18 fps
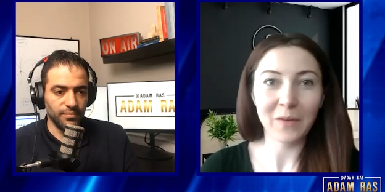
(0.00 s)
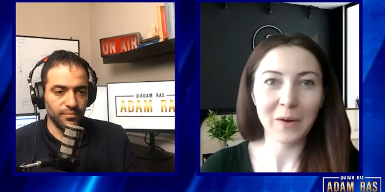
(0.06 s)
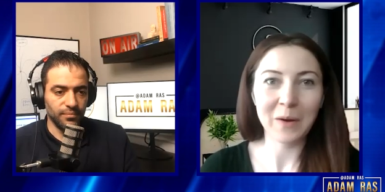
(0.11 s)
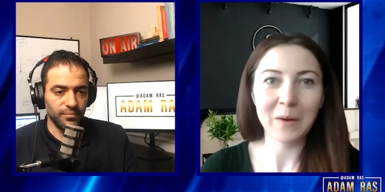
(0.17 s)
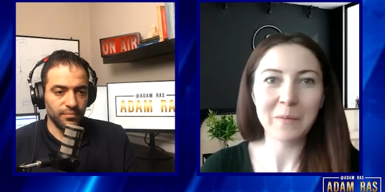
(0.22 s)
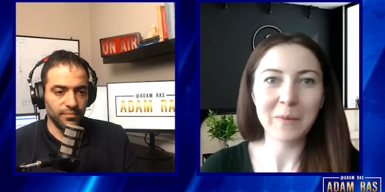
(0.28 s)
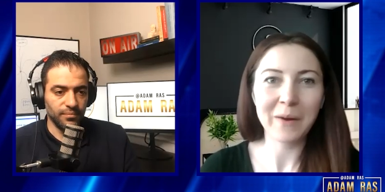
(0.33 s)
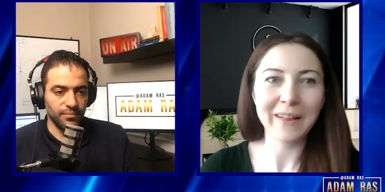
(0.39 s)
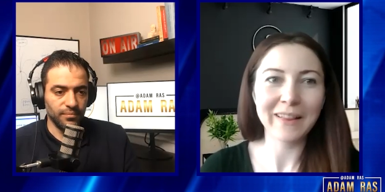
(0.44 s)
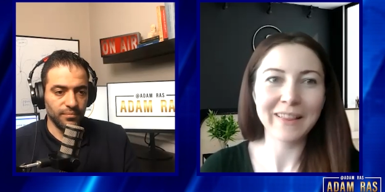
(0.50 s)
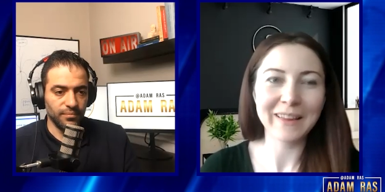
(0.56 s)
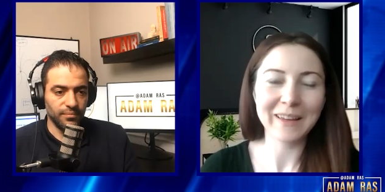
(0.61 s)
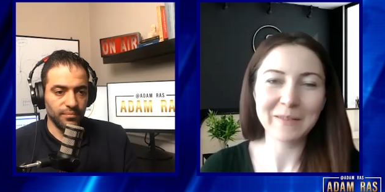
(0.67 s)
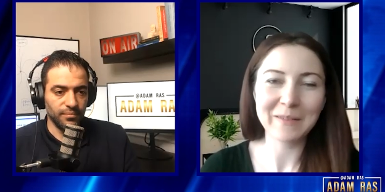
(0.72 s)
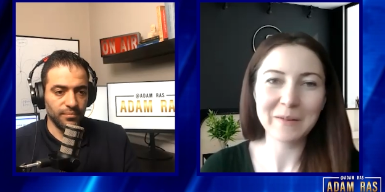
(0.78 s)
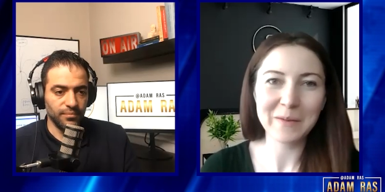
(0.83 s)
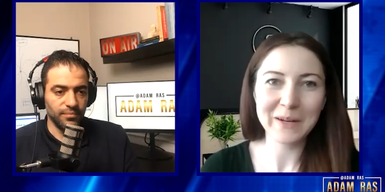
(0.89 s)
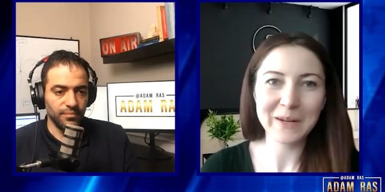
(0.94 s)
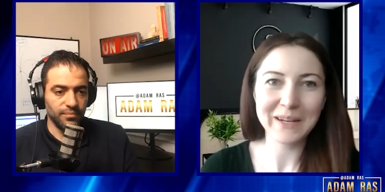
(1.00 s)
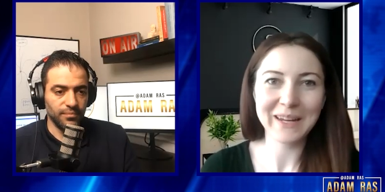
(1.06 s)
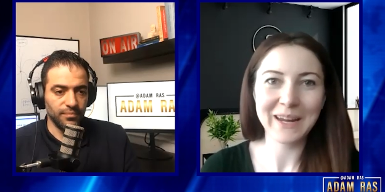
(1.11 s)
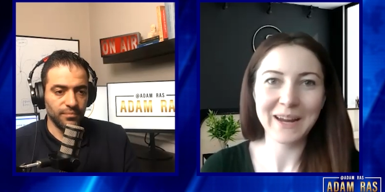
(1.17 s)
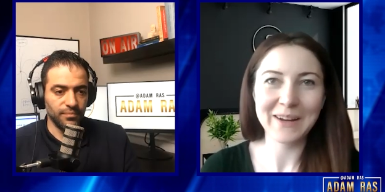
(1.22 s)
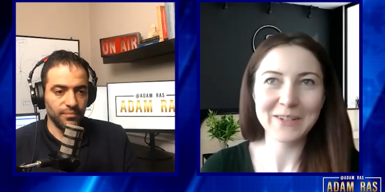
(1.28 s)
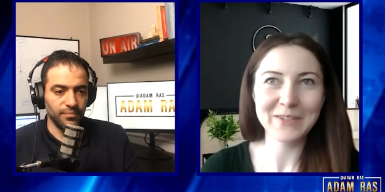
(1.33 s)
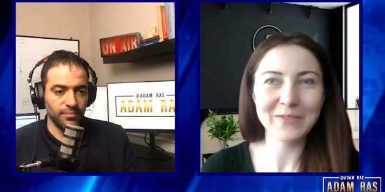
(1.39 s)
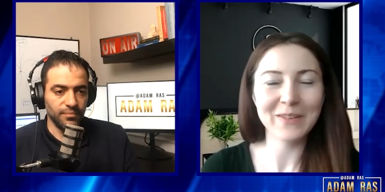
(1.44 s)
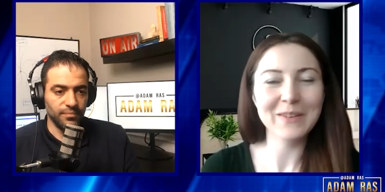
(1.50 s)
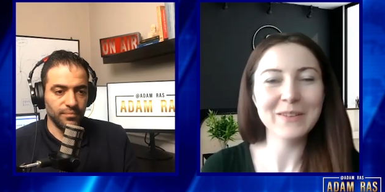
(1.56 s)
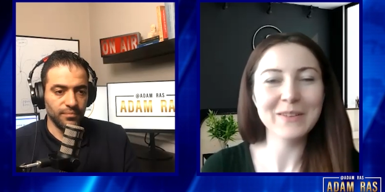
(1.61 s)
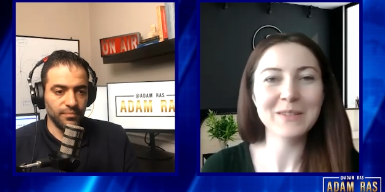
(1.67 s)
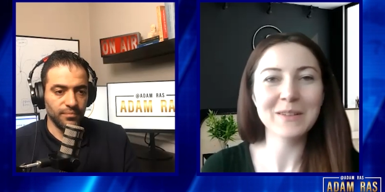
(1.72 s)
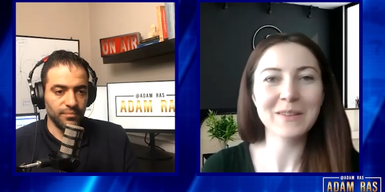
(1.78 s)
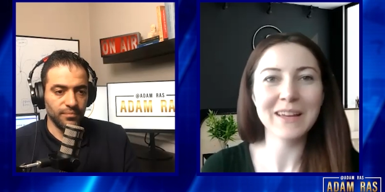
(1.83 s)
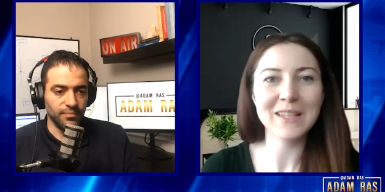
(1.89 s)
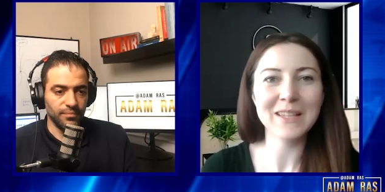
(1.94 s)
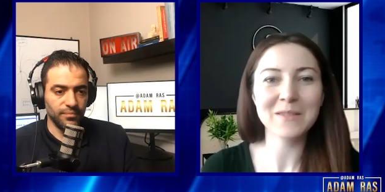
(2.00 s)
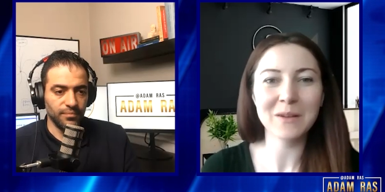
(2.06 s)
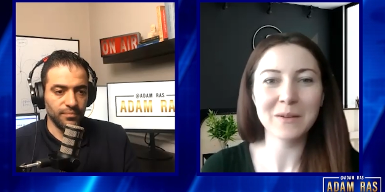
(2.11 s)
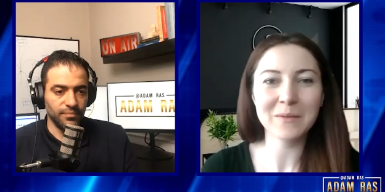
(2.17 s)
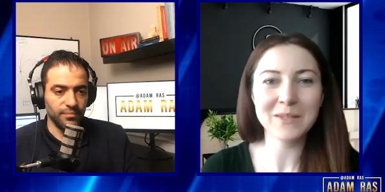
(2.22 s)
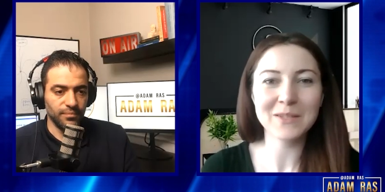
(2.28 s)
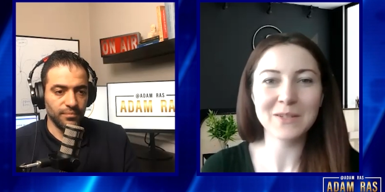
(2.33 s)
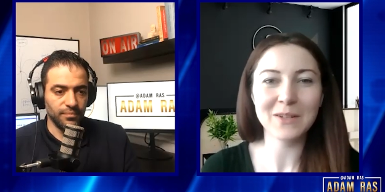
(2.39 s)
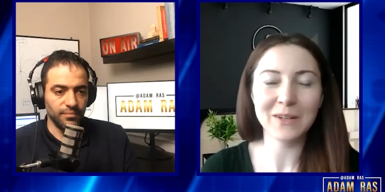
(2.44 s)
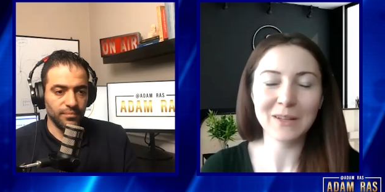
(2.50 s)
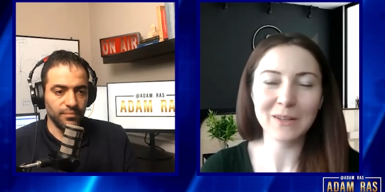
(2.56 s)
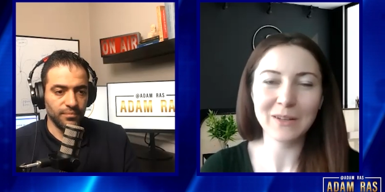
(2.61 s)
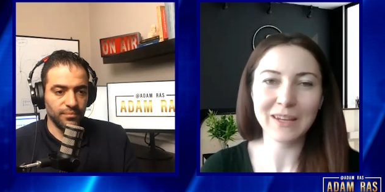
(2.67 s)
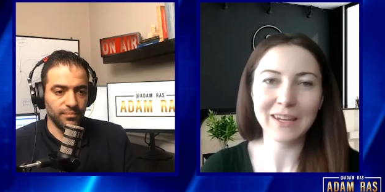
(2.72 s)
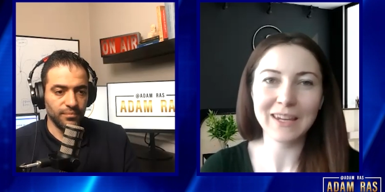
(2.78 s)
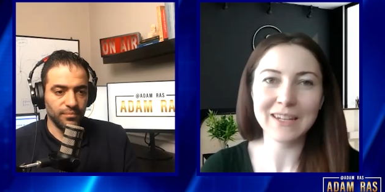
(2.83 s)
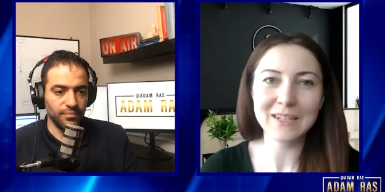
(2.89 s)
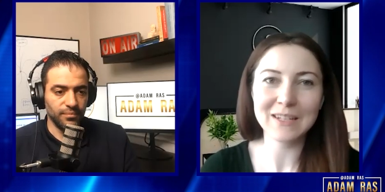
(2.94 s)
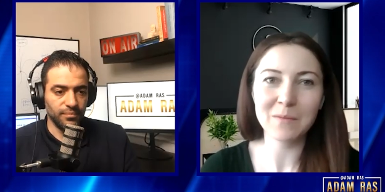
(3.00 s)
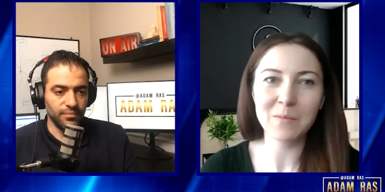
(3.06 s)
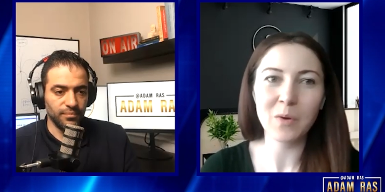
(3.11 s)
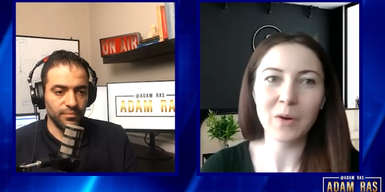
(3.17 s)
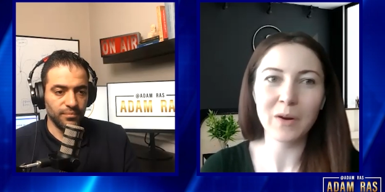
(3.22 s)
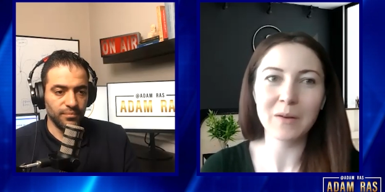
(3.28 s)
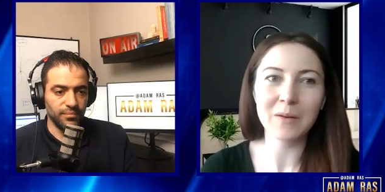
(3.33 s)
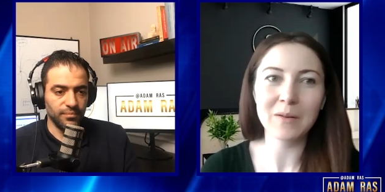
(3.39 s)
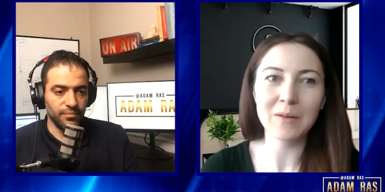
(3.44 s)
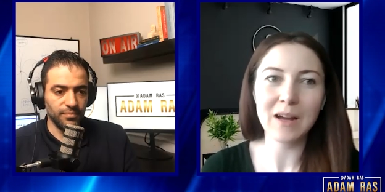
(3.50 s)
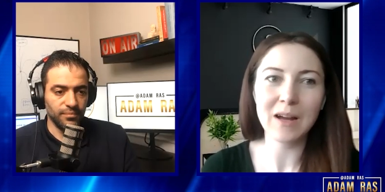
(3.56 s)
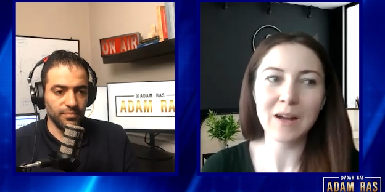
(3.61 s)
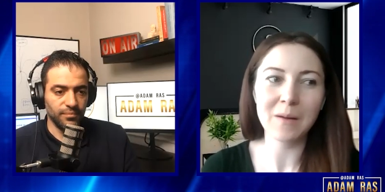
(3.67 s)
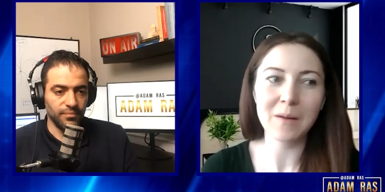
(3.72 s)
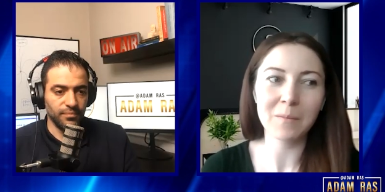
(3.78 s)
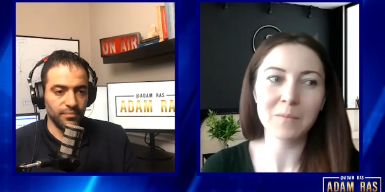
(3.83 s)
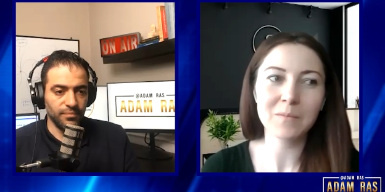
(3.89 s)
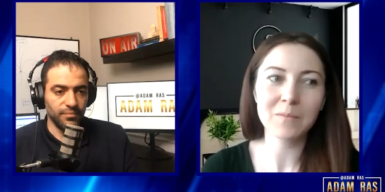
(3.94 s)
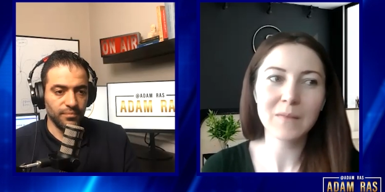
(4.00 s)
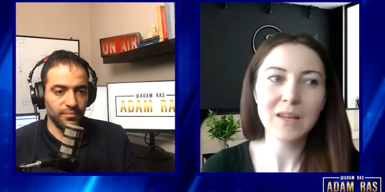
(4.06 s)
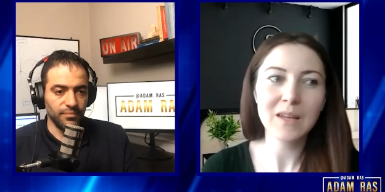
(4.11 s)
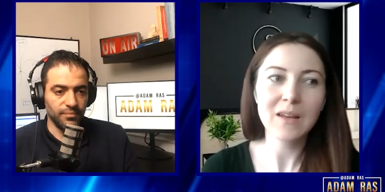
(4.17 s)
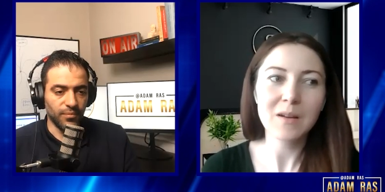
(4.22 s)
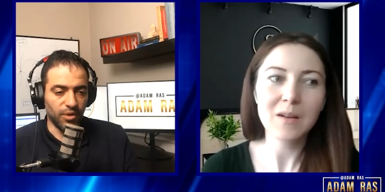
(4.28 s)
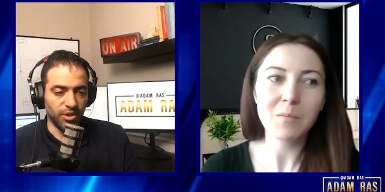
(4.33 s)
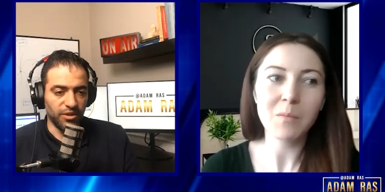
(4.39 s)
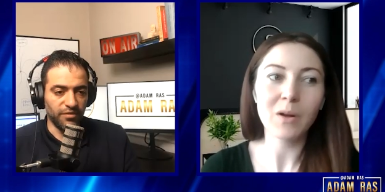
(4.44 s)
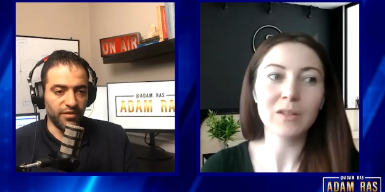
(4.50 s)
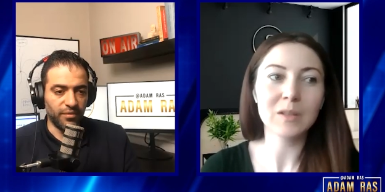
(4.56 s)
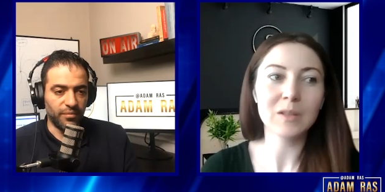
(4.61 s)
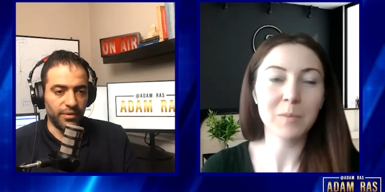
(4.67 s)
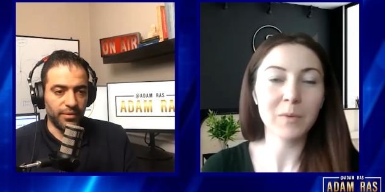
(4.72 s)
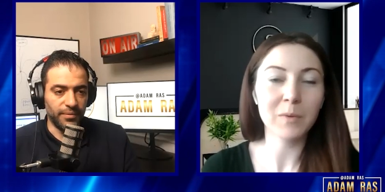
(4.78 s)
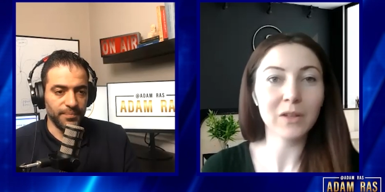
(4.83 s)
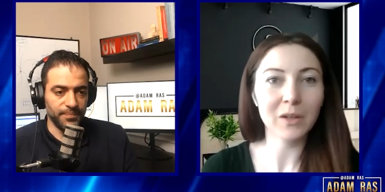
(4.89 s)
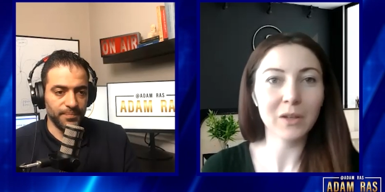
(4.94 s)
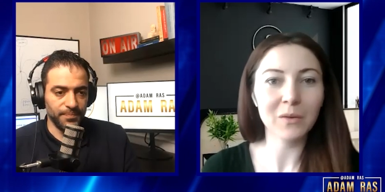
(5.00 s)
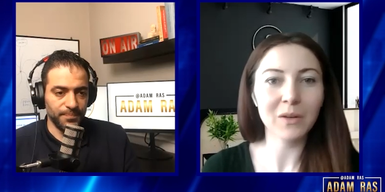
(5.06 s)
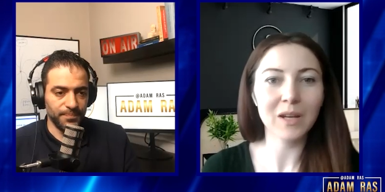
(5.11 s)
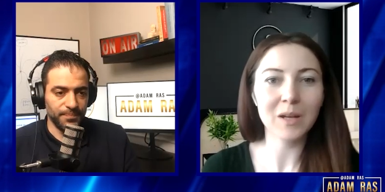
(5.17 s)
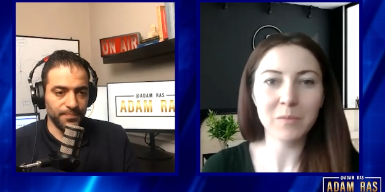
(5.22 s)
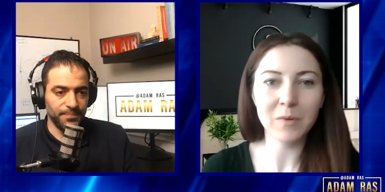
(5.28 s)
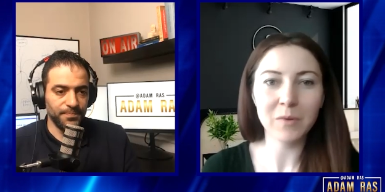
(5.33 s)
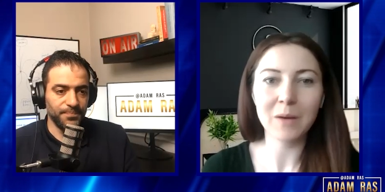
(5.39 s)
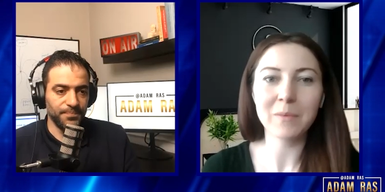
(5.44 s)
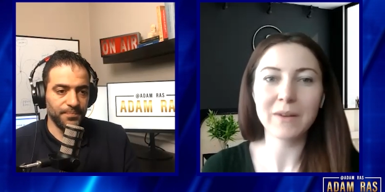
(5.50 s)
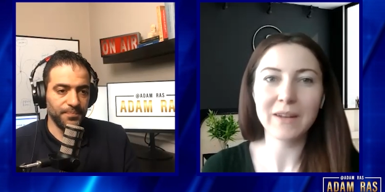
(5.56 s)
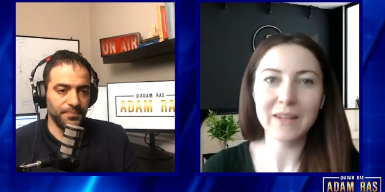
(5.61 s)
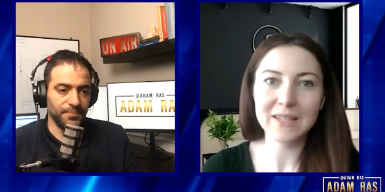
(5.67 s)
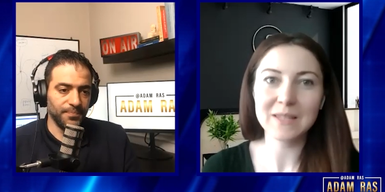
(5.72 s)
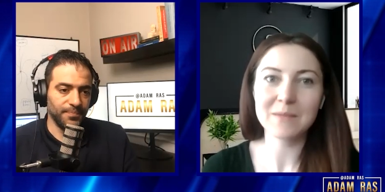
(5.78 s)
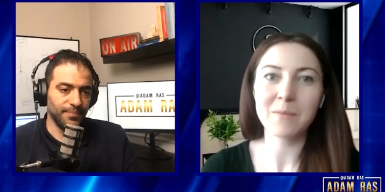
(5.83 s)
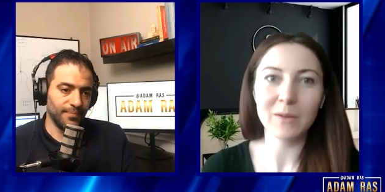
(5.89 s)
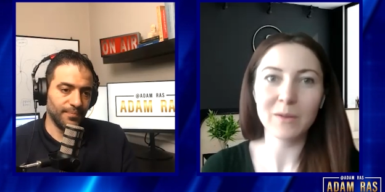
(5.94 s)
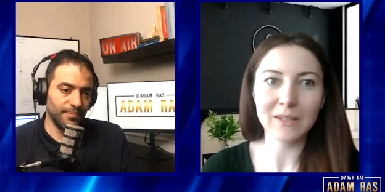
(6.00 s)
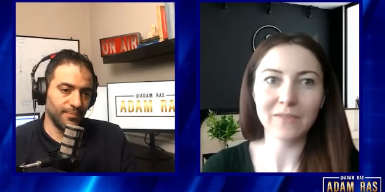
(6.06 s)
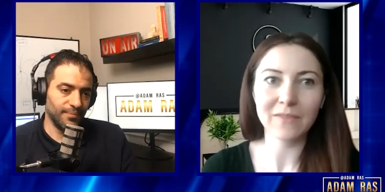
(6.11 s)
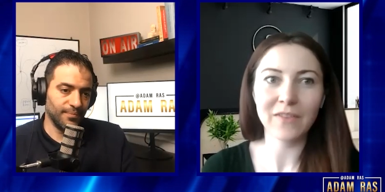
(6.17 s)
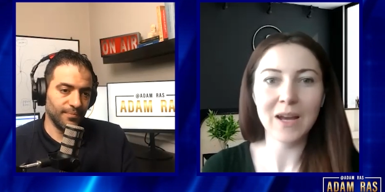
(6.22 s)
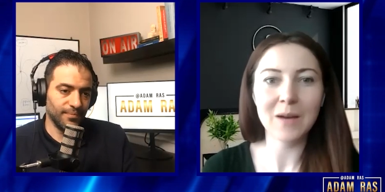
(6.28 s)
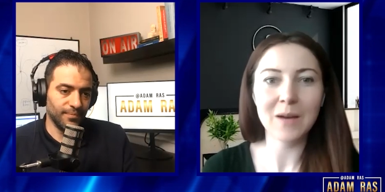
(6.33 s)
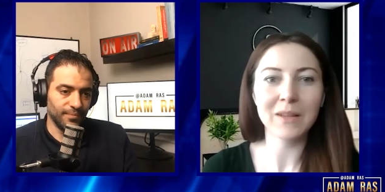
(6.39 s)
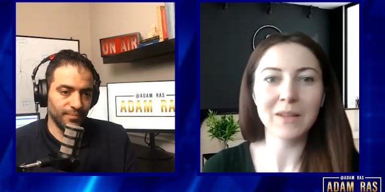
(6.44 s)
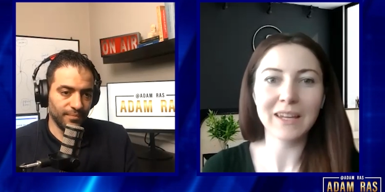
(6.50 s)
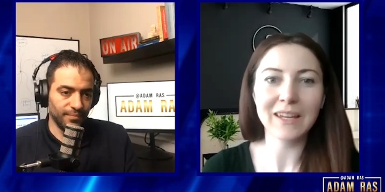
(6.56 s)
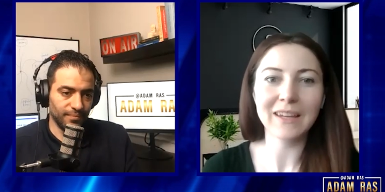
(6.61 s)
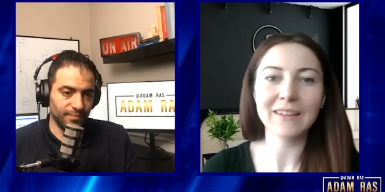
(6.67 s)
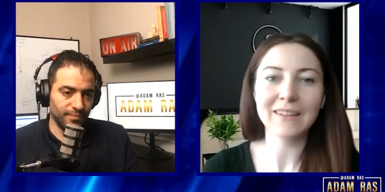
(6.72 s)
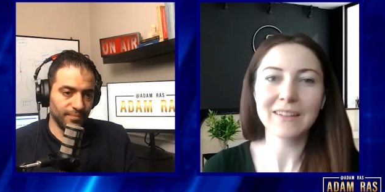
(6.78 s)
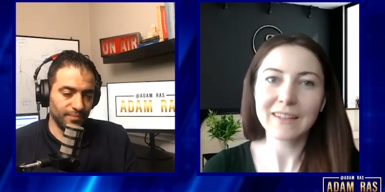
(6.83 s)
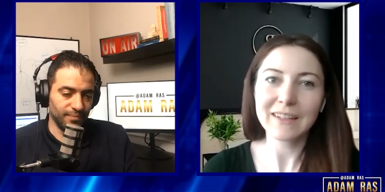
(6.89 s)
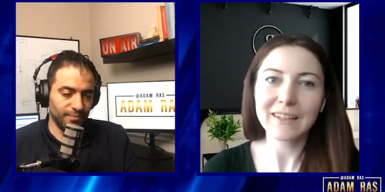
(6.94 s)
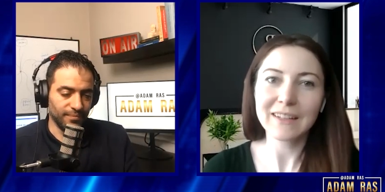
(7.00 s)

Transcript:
Speaker 1: very well like we wanted cash flow so that's why we started looking into more um, multiple unit properties, multifamily.